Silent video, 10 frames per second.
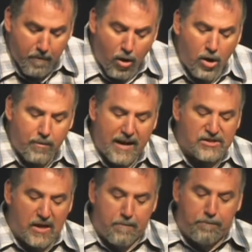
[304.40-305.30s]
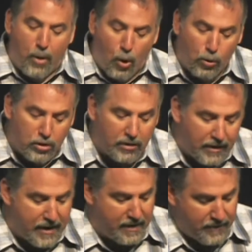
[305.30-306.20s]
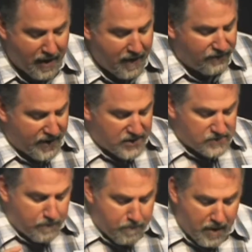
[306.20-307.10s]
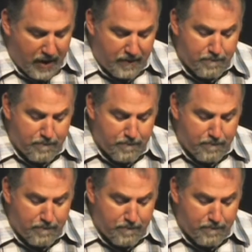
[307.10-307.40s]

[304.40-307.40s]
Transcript: Mark makes a bold claim that is uh,